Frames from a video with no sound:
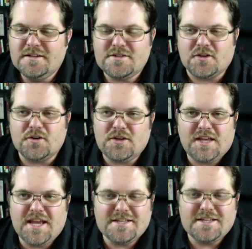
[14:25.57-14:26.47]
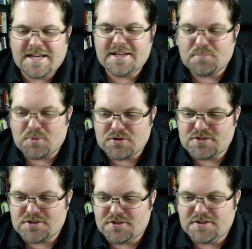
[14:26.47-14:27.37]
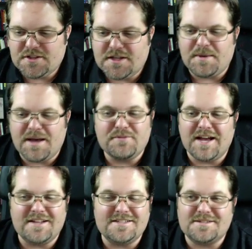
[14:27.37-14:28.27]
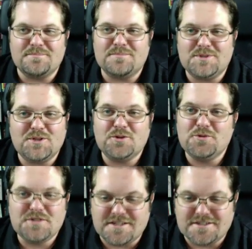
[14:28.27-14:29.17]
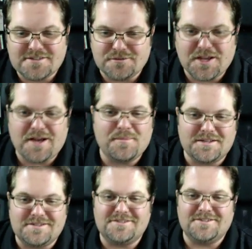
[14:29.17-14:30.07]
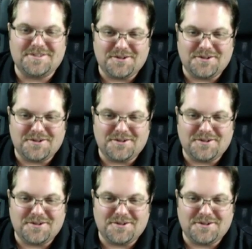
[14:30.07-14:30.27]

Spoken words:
So you can't take it personal. I've gotten some doozies of comments,